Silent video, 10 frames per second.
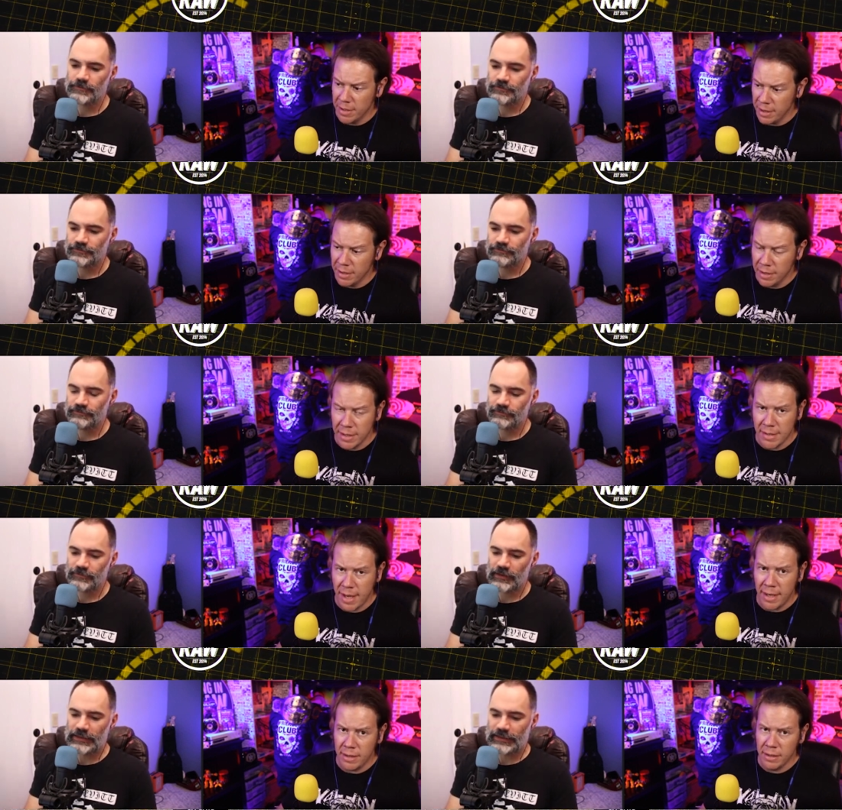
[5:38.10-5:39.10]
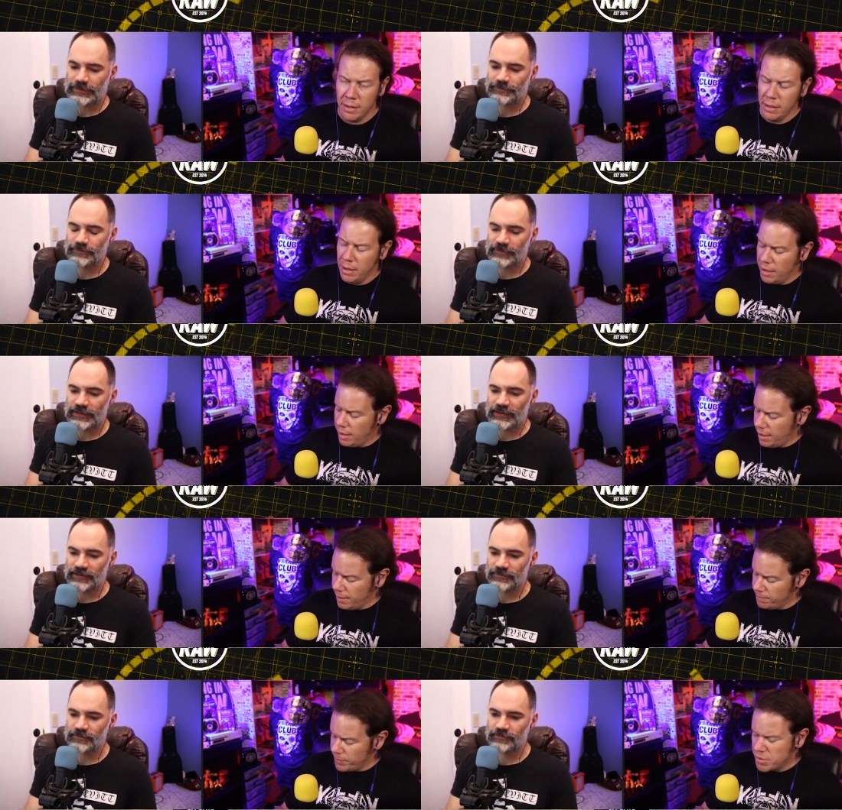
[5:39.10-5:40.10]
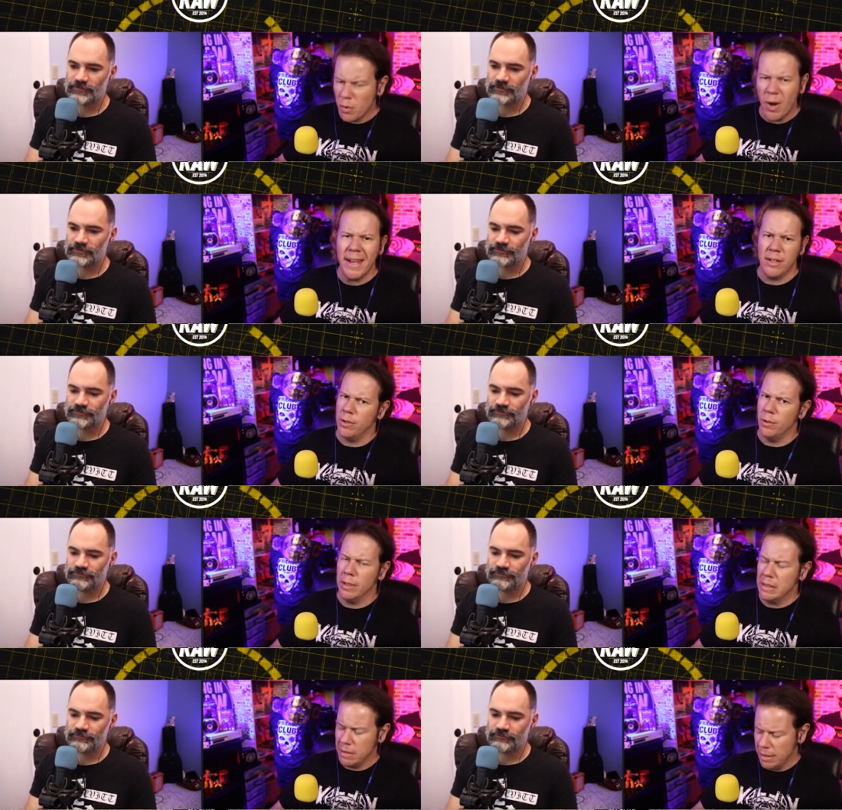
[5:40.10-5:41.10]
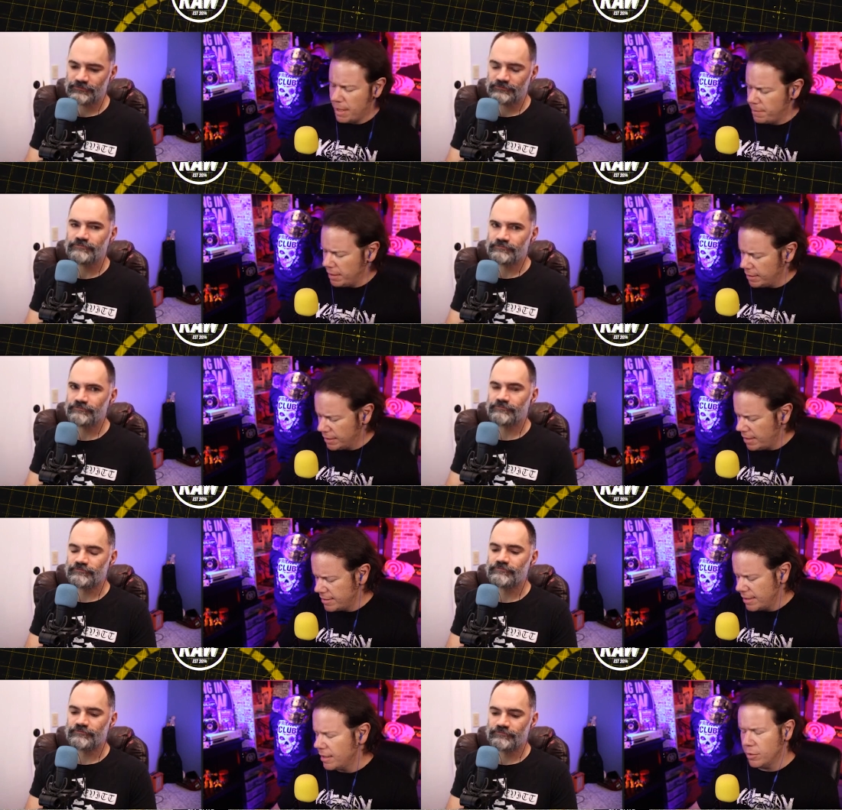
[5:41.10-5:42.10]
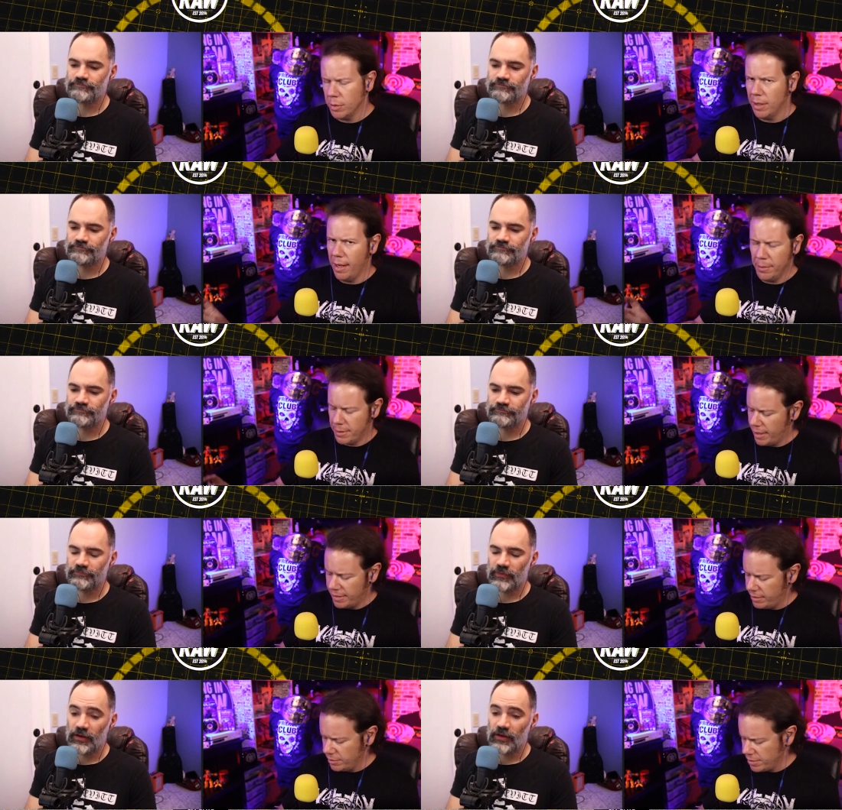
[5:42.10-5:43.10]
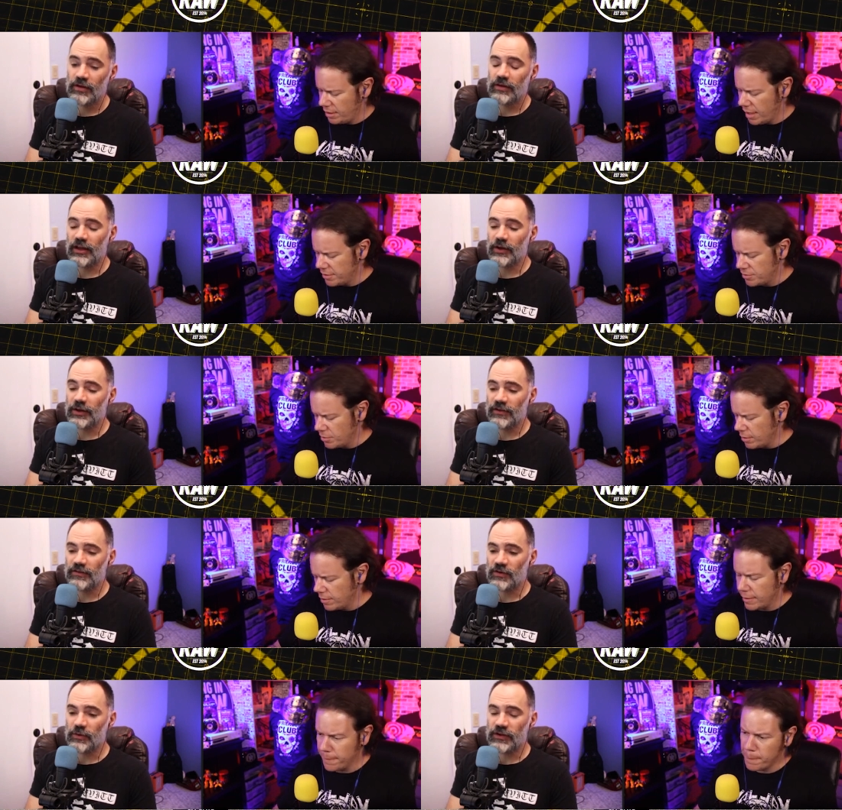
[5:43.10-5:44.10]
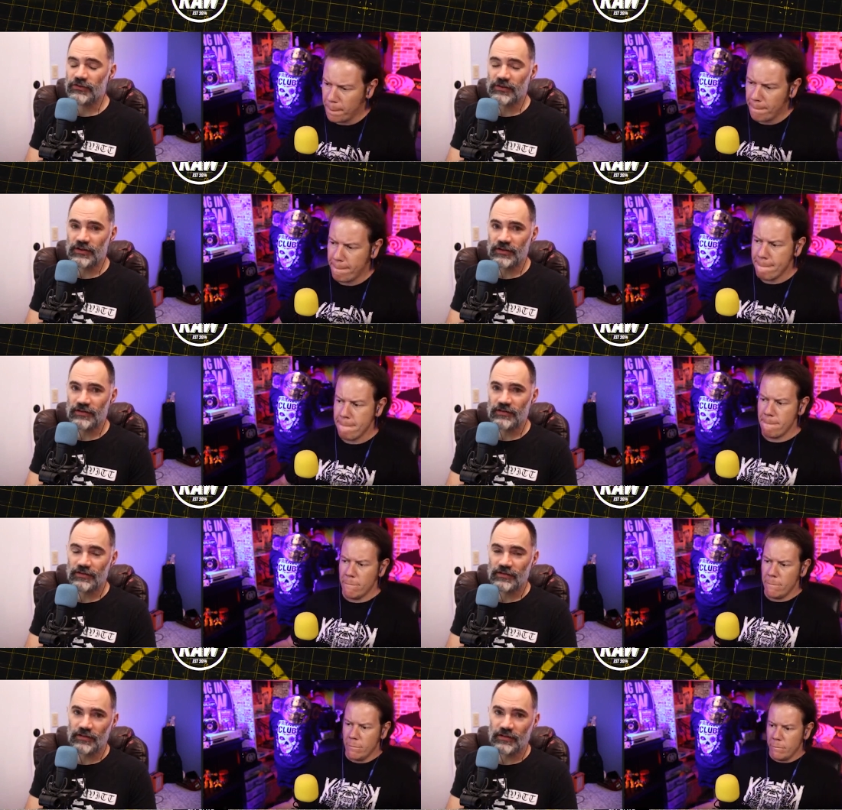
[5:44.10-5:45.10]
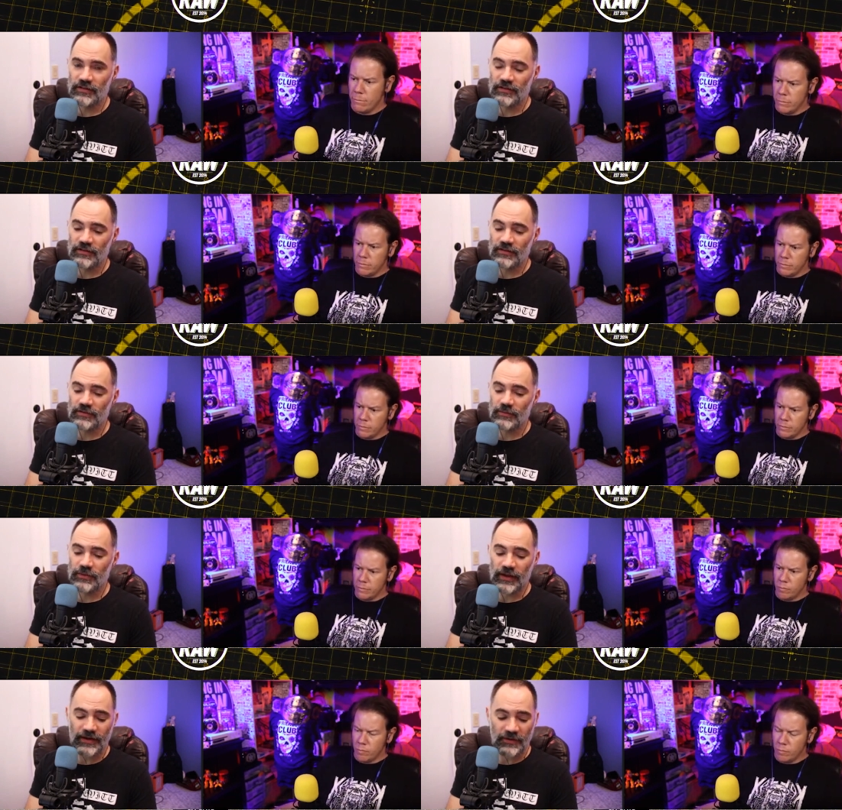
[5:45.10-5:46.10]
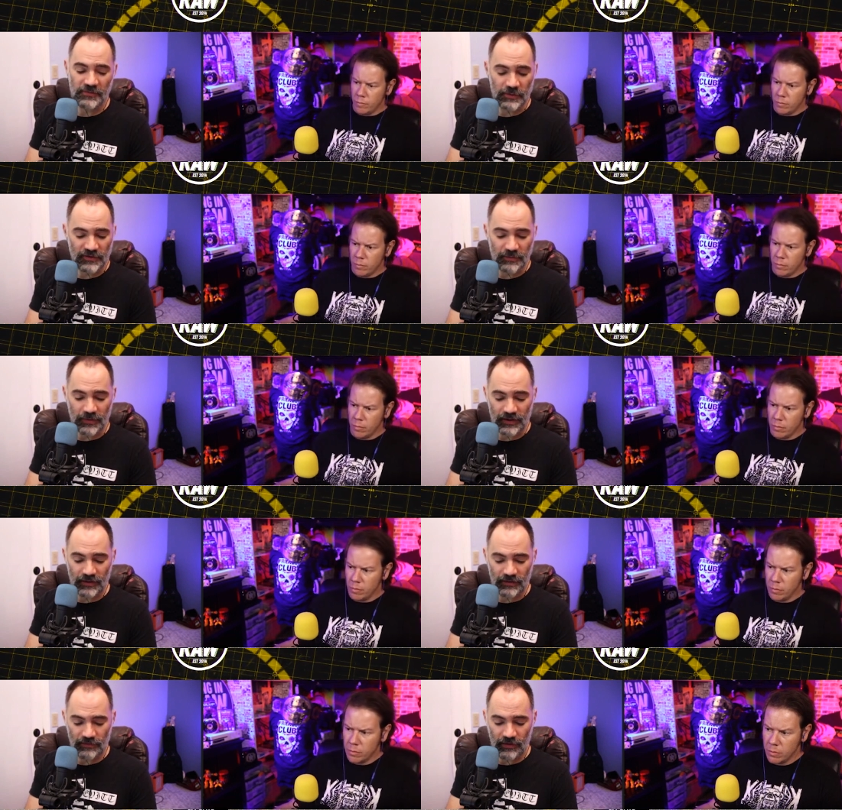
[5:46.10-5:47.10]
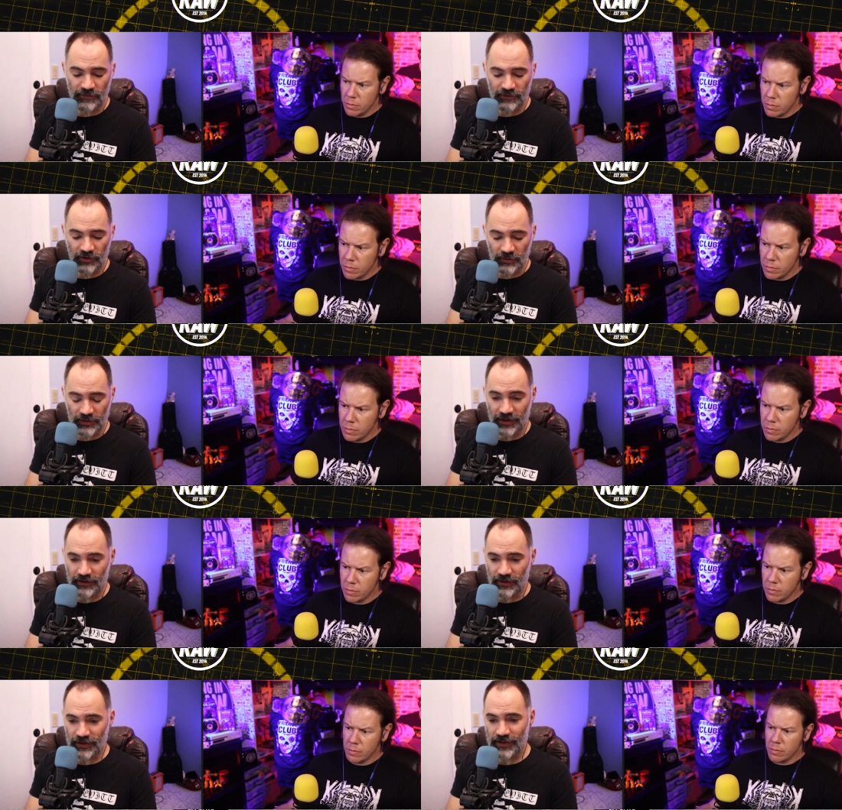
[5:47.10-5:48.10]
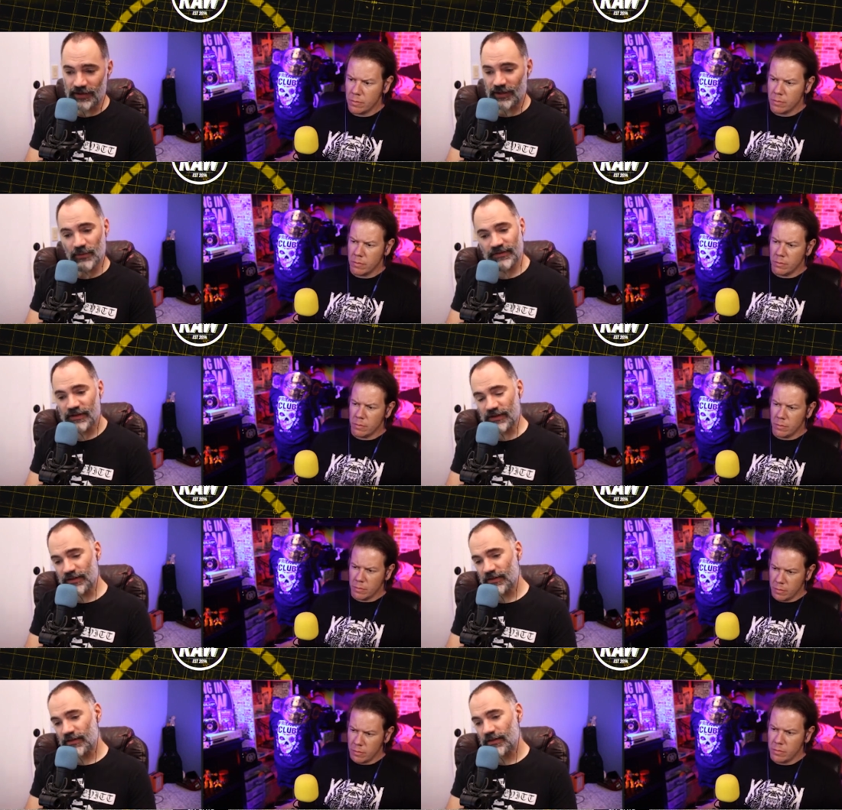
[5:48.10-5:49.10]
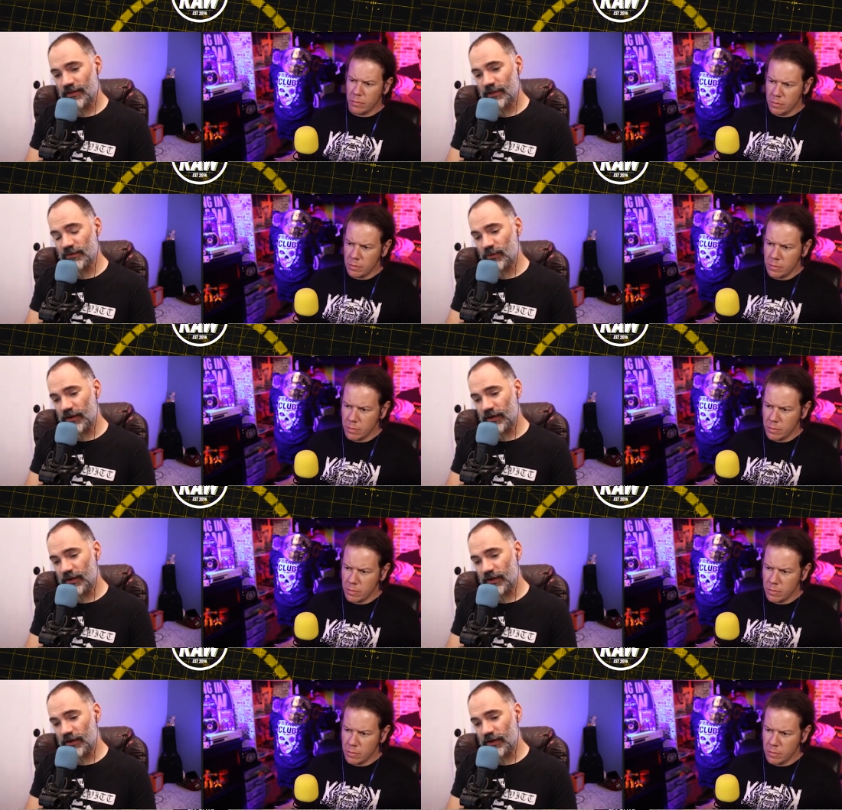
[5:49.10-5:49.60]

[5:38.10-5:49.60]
Speaker 1: that, he, that he's had. Yeah. Um, so I could totally see that being the case. They could do a lot with that. There's a lot of now. I guess there. the
Speaker 2: question is, uh, when that announcement was made of tournament and that Kenny was in it, it was